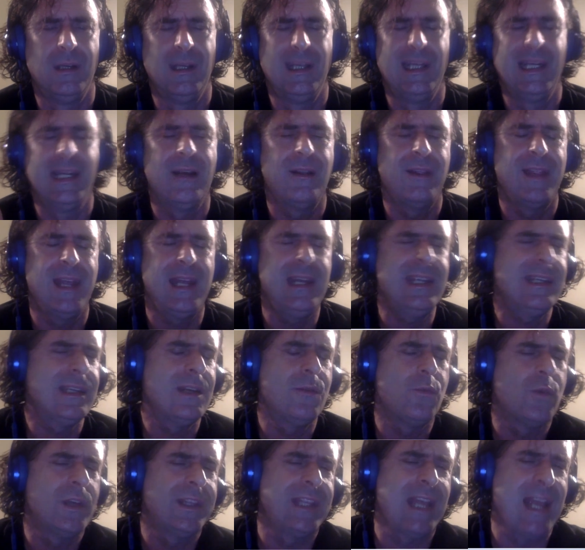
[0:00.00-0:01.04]
Now, that
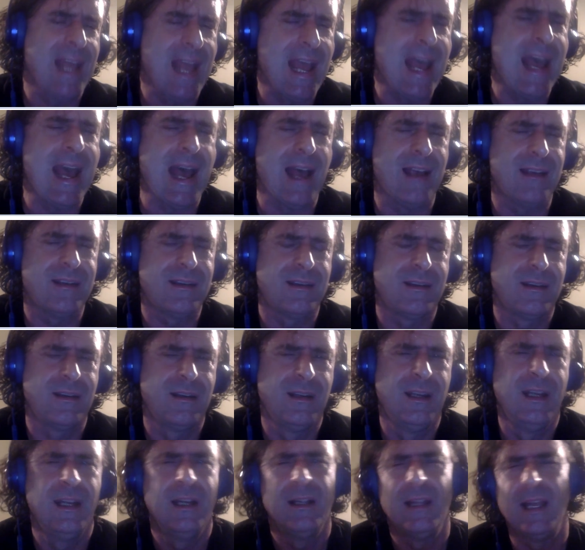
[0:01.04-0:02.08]
isn't what they asked.
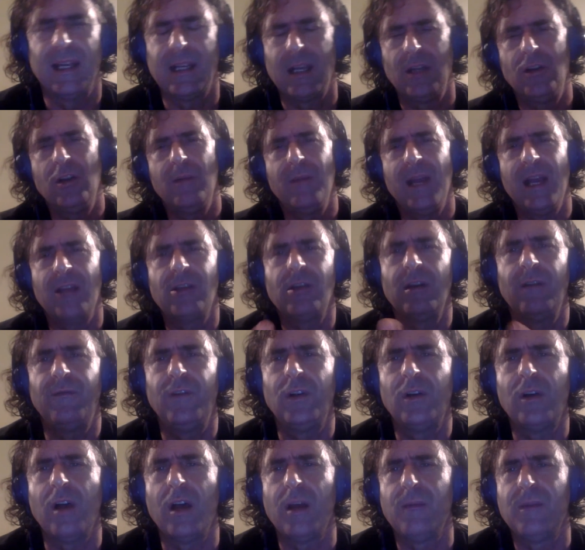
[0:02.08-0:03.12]
Like, can you imagine if
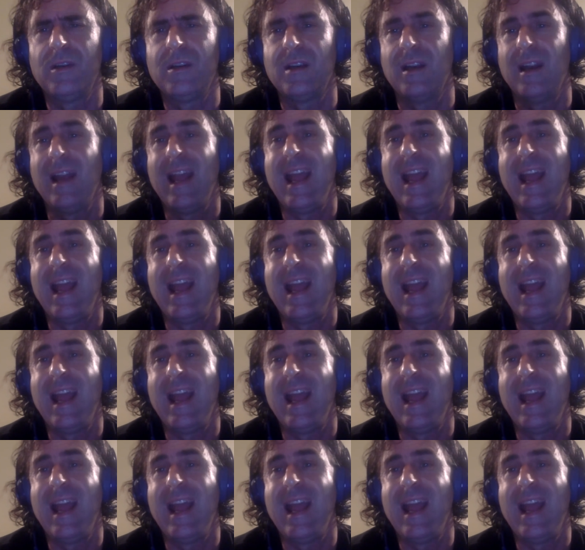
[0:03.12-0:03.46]
you called them and said,